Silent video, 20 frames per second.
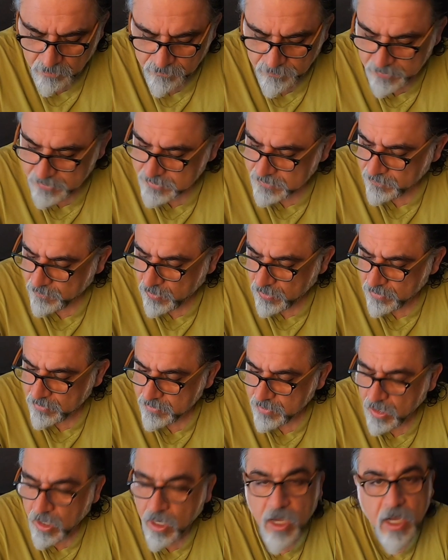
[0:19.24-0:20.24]
First of
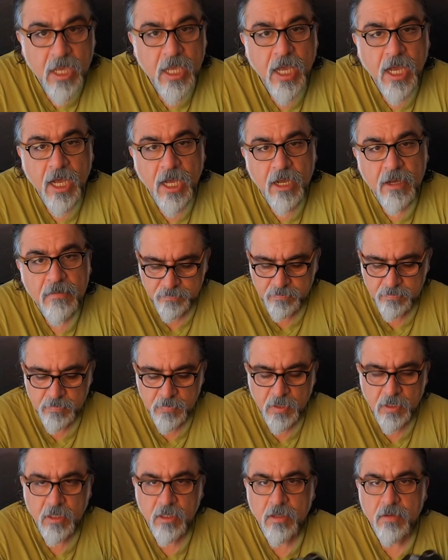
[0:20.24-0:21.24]
all, I have
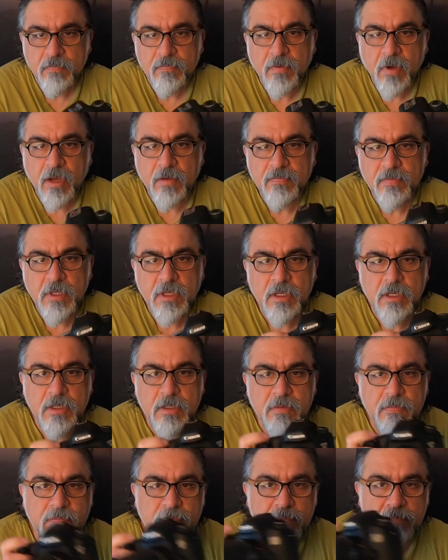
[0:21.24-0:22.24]

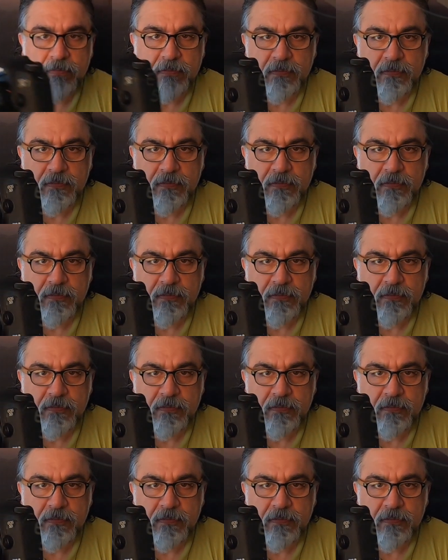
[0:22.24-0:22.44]
5D